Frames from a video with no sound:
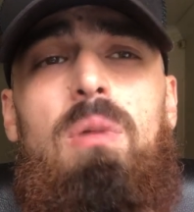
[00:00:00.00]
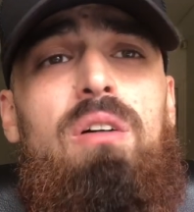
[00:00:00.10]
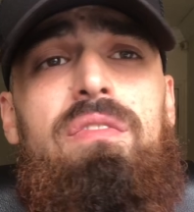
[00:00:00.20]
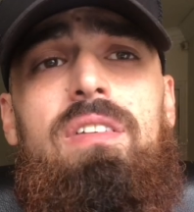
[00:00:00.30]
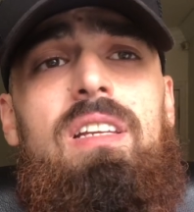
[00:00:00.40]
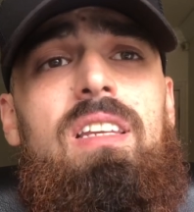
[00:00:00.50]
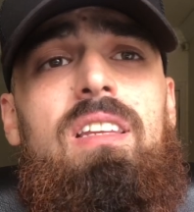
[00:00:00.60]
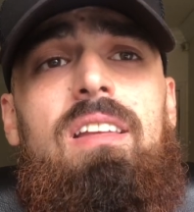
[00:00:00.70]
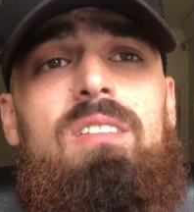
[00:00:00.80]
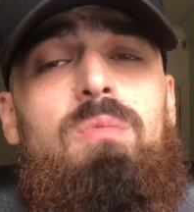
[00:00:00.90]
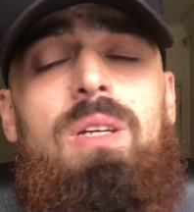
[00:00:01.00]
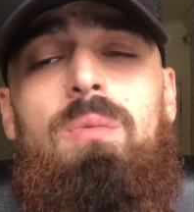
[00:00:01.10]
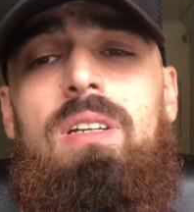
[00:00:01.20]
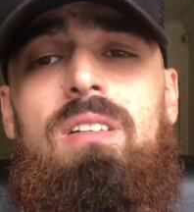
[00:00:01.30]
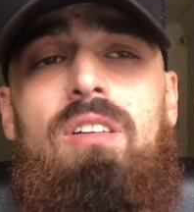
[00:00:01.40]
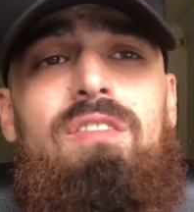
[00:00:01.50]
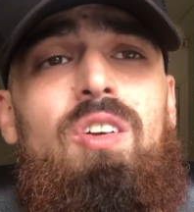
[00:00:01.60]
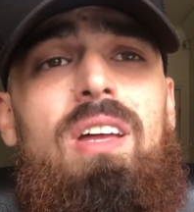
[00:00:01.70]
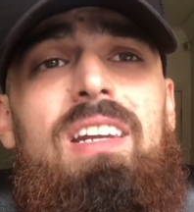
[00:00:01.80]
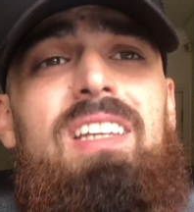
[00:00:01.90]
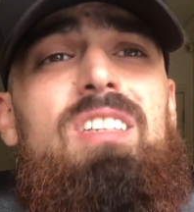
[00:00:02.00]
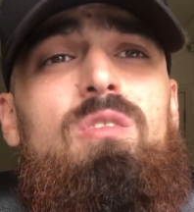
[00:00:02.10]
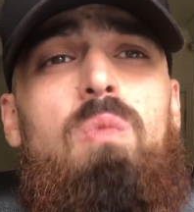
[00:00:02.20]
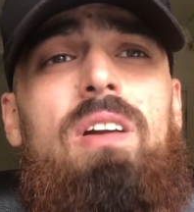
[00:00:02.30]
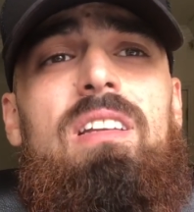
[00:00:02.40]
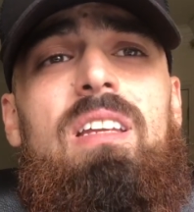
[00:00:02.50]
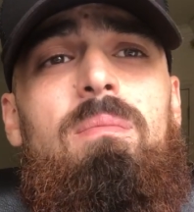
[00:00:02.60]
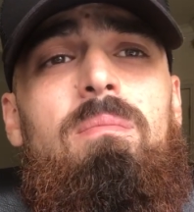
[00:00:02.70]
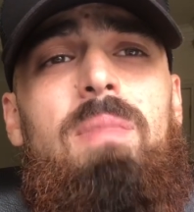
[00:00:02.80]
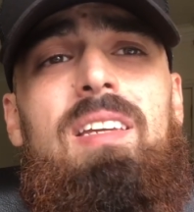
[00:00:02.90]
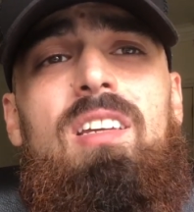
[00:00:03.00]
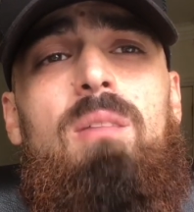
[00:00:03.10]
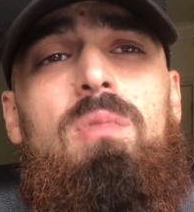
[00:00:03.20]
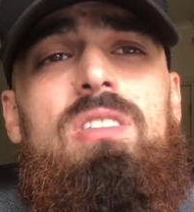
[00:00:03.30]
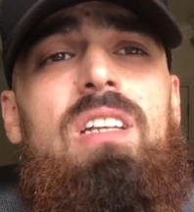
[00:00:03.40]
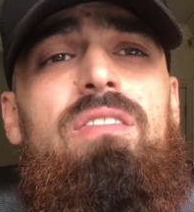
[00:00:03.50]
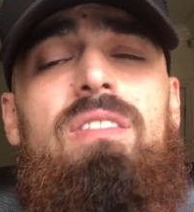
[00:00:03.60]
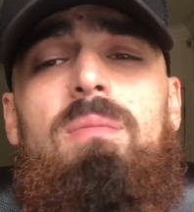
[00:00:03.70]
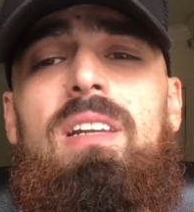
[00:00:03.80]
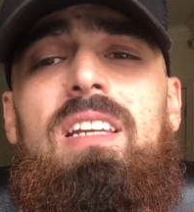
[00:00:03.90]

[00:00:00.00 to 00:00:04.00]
Hopefully in the next week we can offload at least one of them, Mickey or Mustafi, man.